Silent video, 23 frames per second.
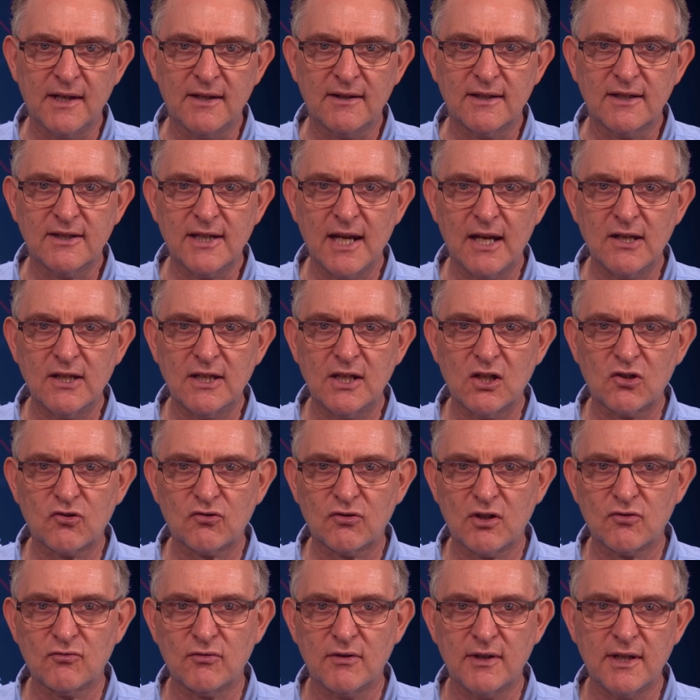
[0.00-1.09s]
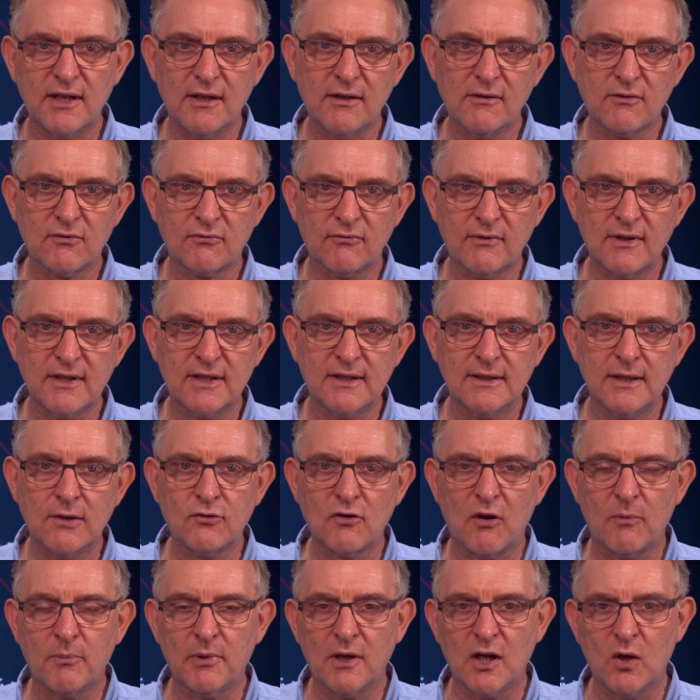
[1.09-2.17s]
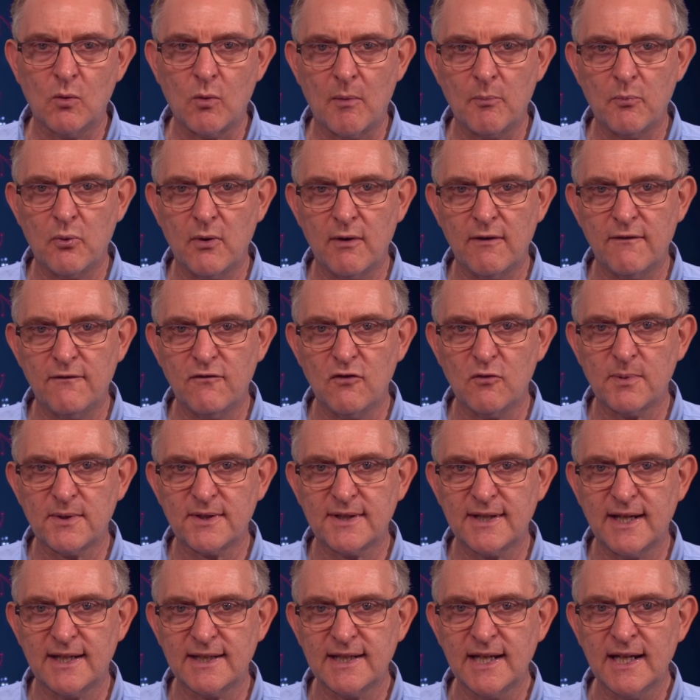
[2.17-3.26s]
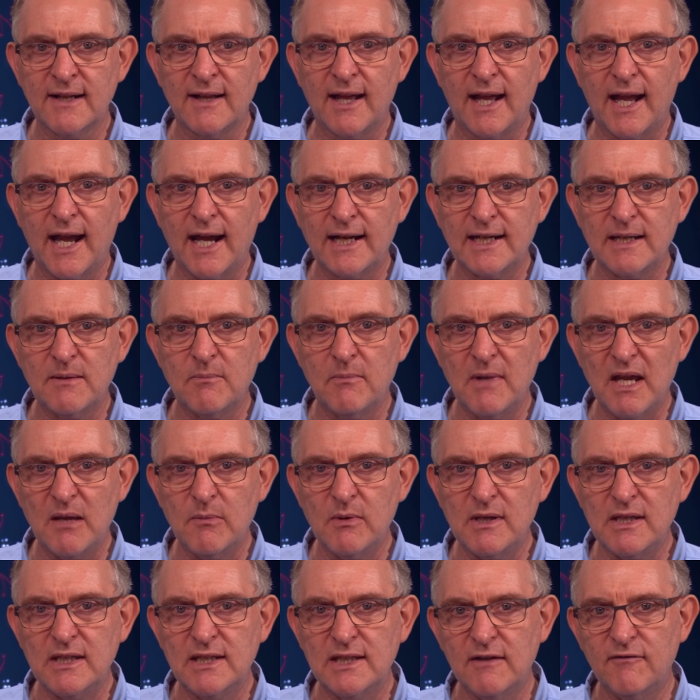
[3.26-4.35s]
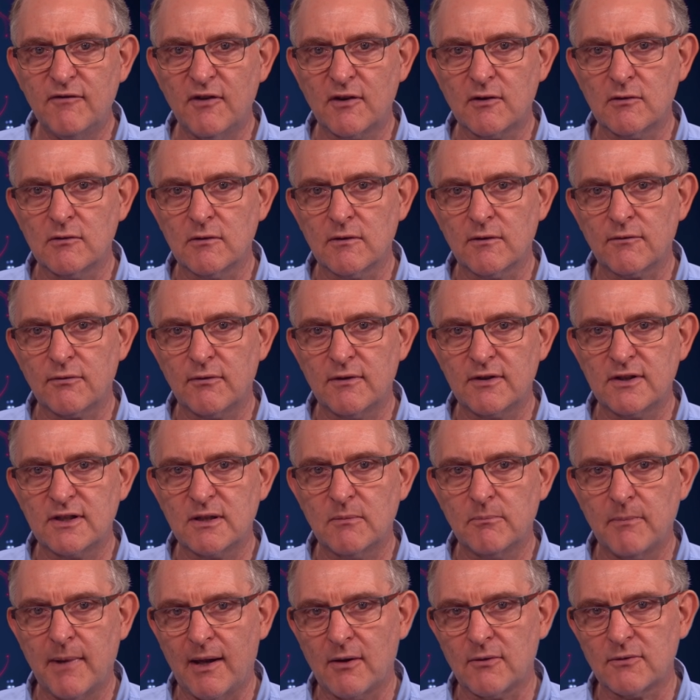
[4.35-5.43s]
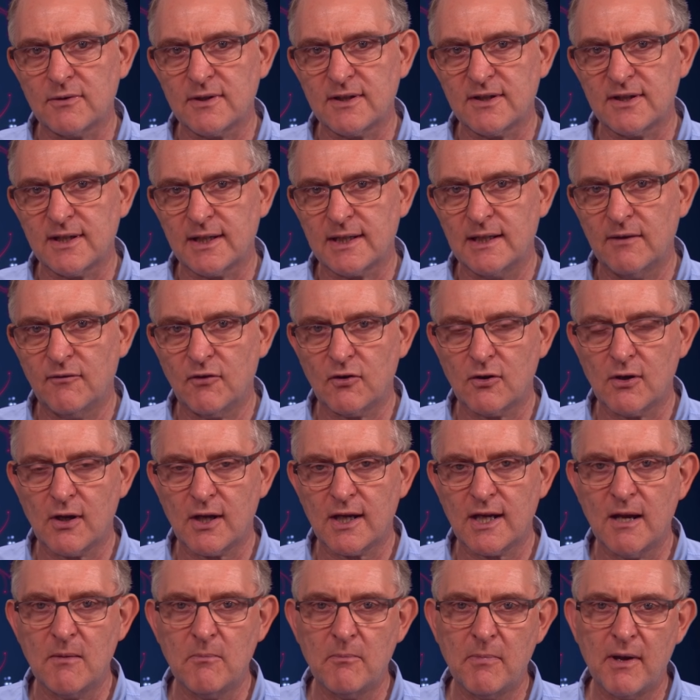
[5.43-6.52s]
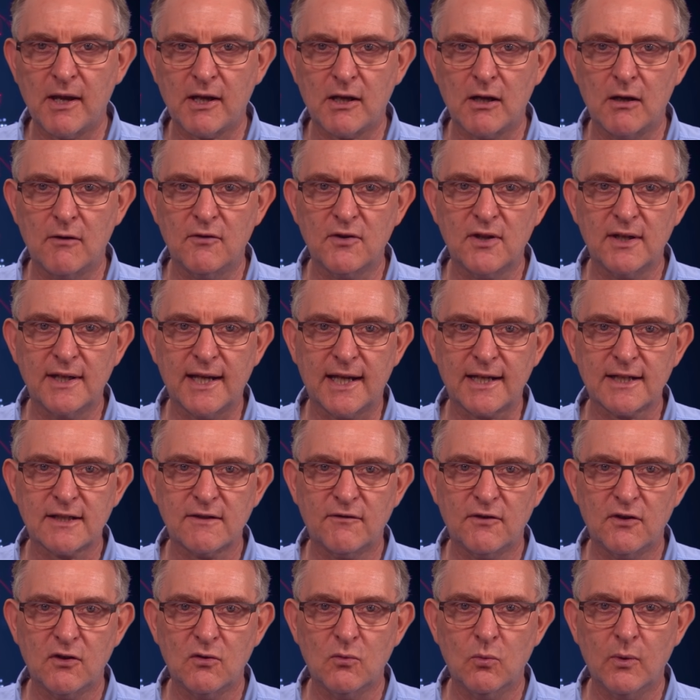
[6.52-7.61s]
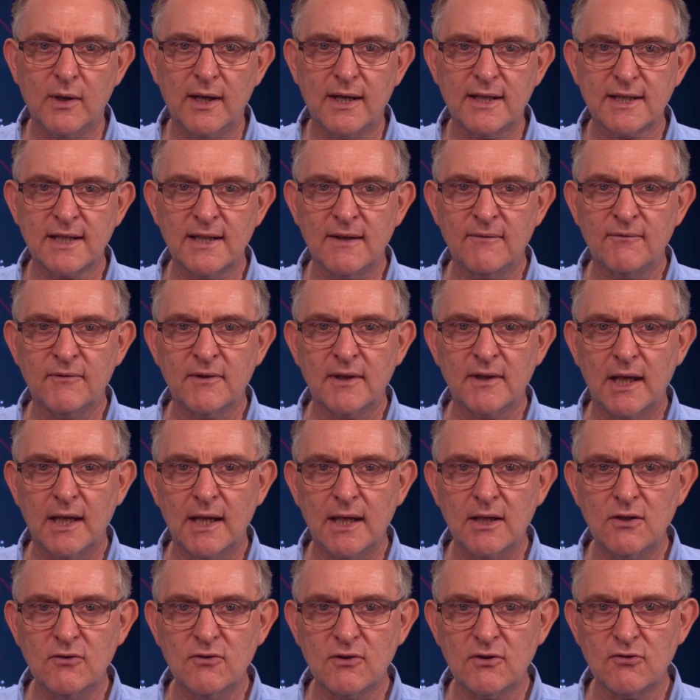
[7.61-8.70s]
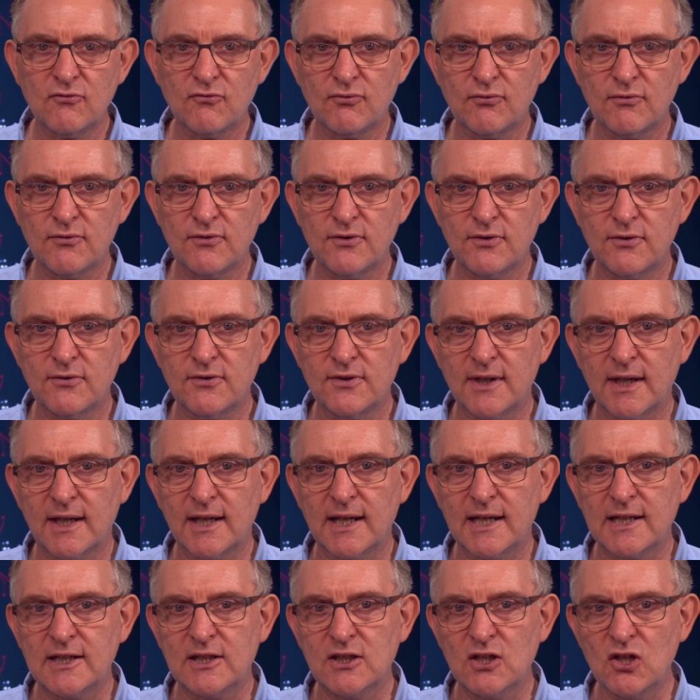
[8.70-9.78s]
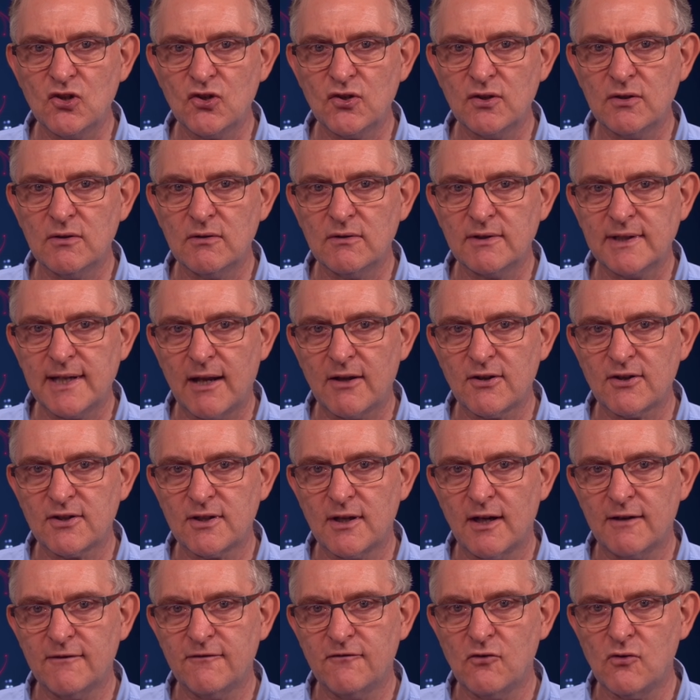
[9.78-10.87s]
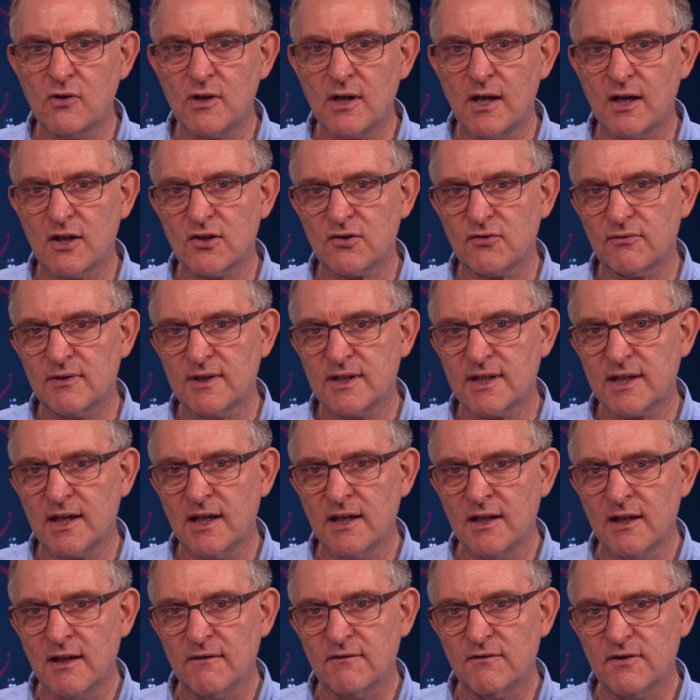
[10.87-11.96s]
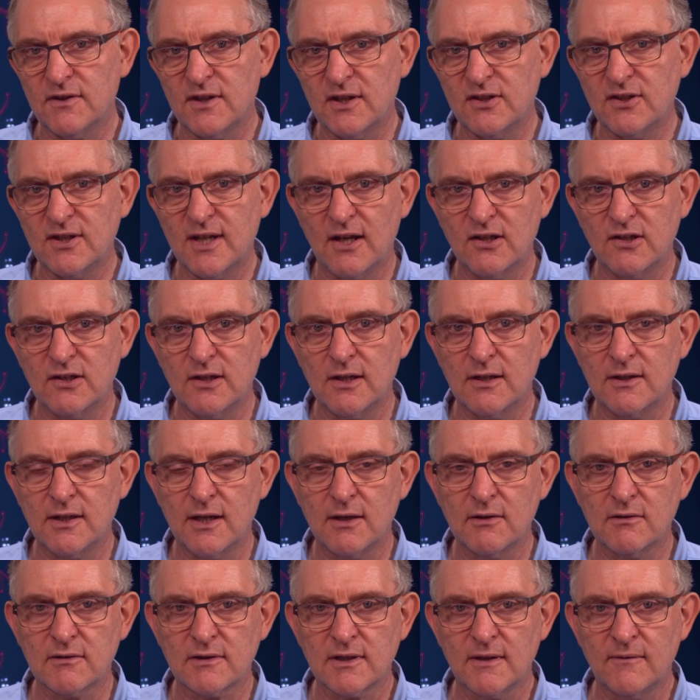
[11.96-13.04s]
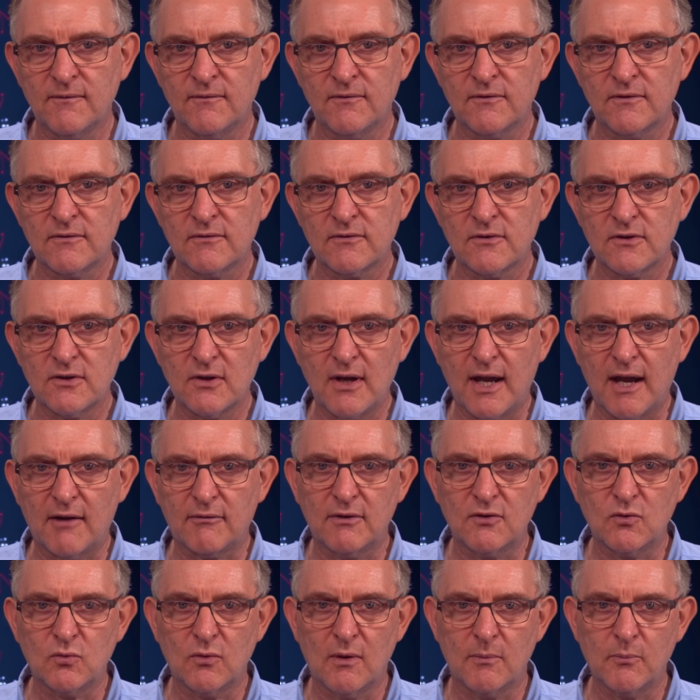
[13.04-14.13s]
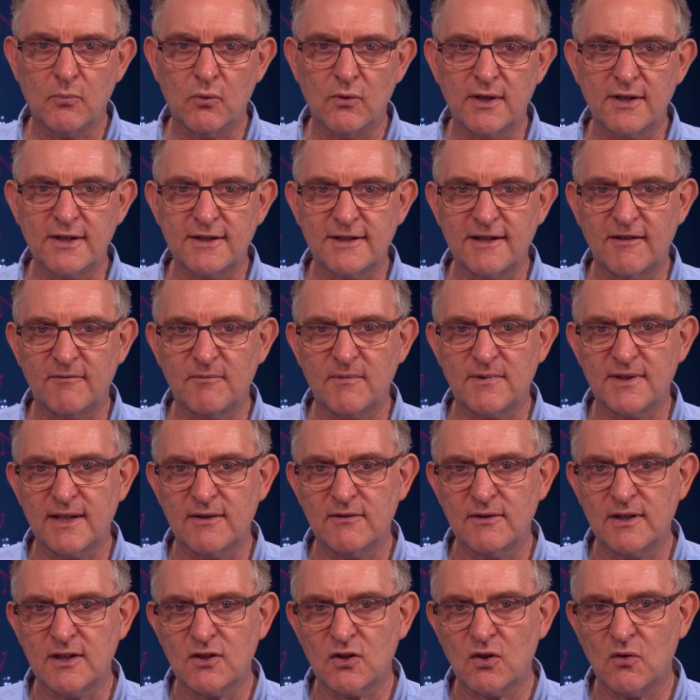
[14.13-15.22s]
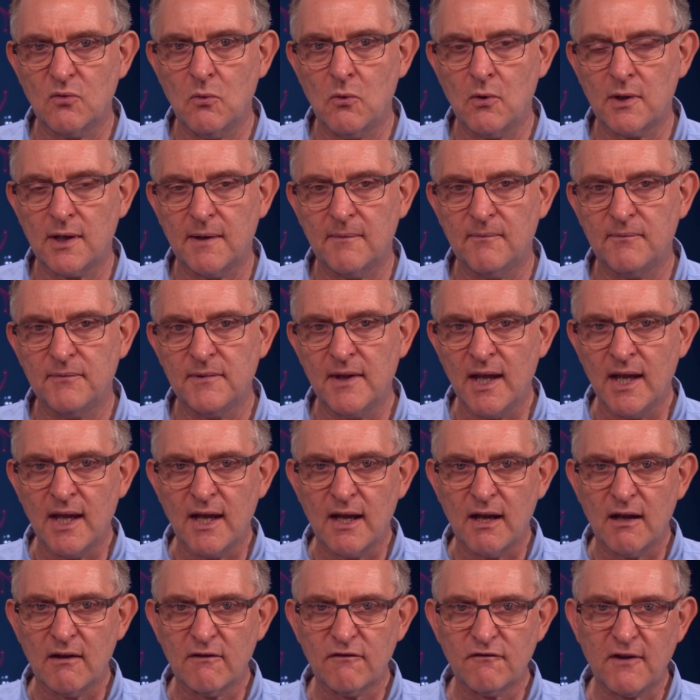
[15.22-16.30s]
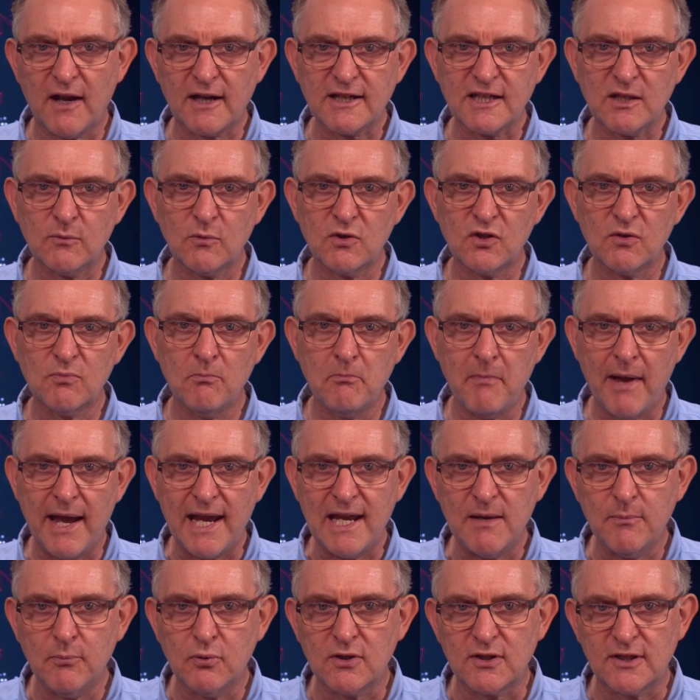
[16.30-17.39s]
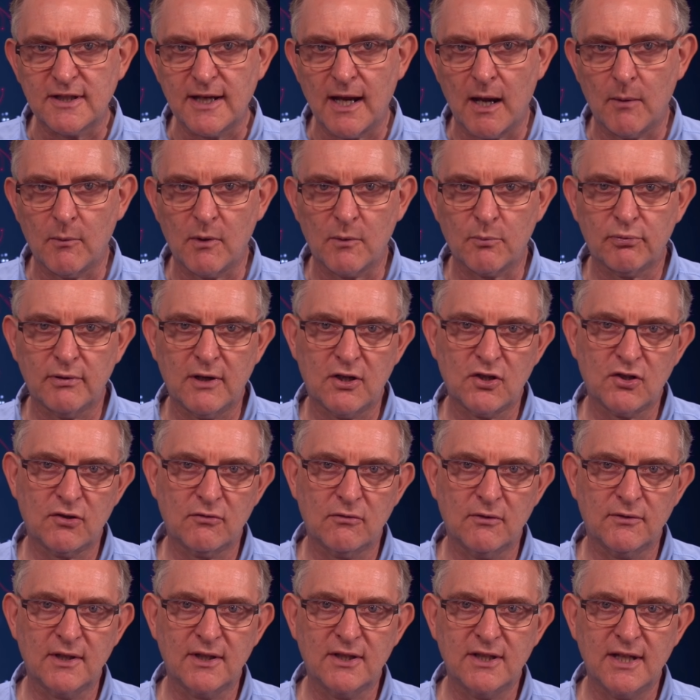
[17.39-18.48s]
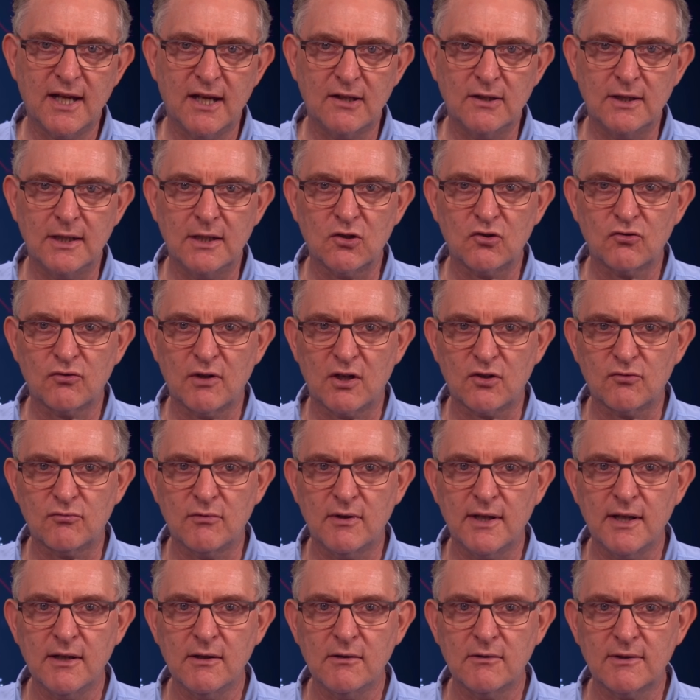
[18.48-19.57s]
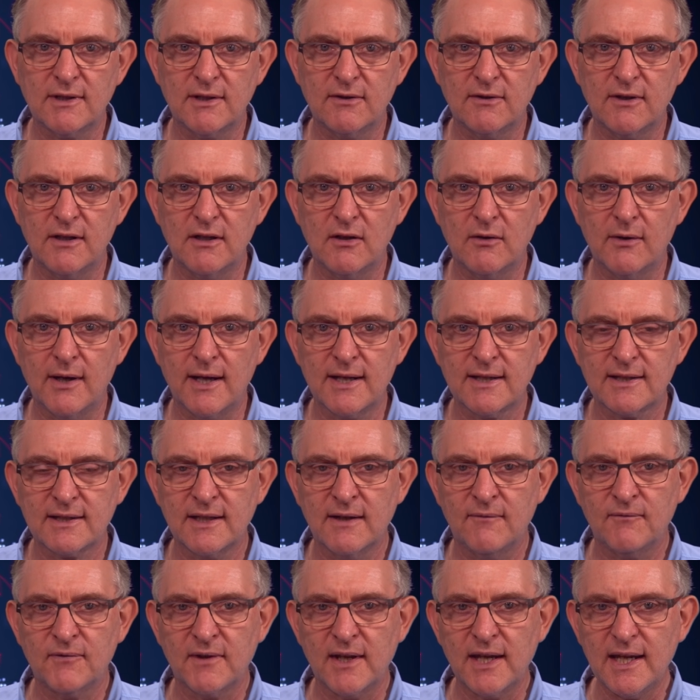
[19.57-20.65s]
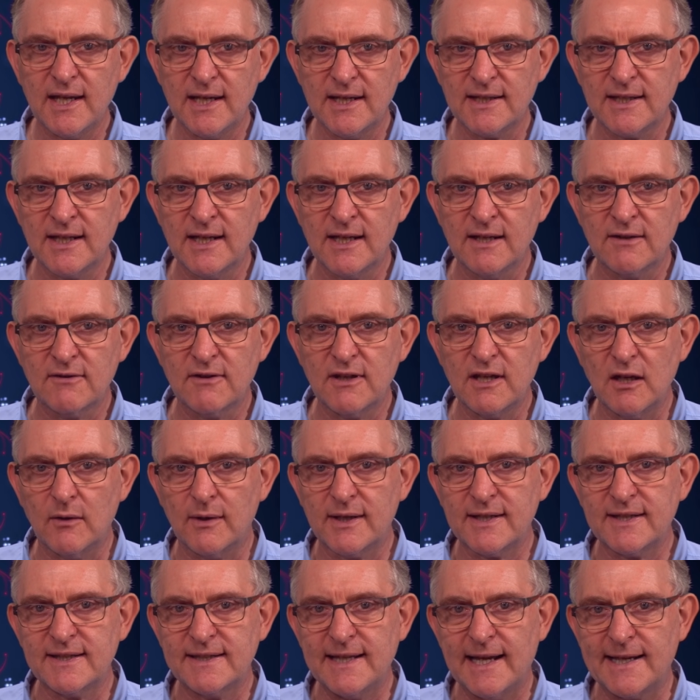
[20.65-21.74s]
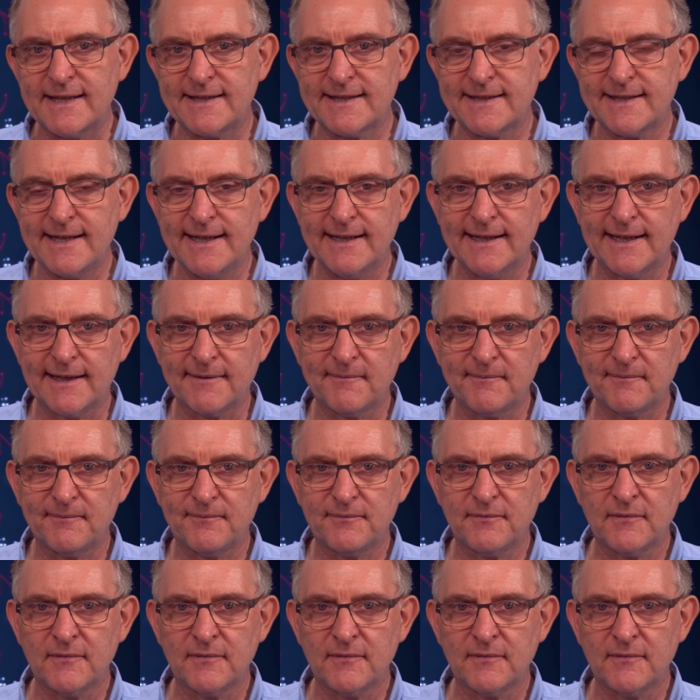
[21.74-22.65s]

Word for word: The 10 year Treasury yield recently dropped below 1.4%, and it may be difficult for it to mount a significant comeback over the next few weeks, introducing additional downside forecast risk for the 10 year yield to average 1.7% this quarter, a factor which may put downward pressure on the 10 year Treasury yield in the US is the US debt ceiling.